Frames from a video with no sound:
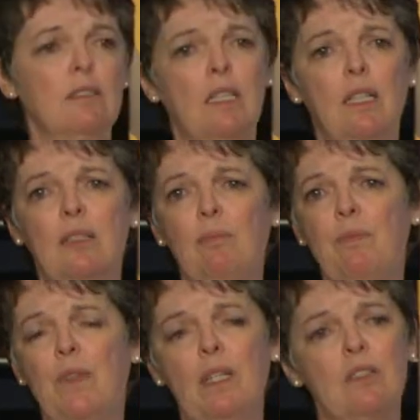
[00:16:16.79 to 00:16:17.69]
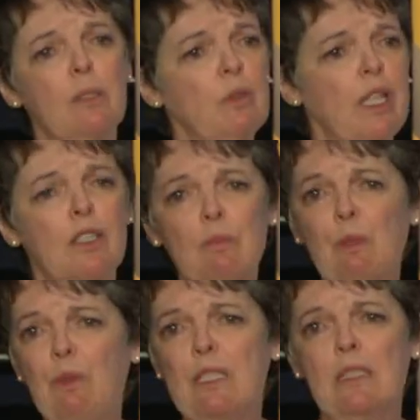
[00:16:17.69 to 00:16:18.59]
Um, someone asked me
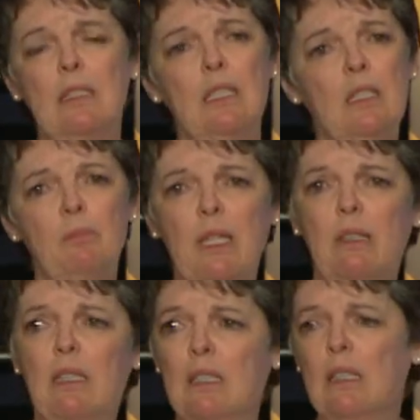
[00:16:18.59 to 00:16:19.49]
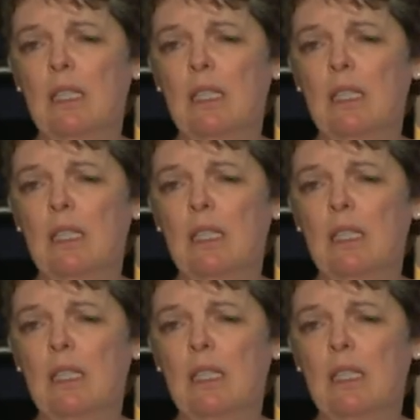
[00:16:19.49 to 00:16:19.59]
recently about a,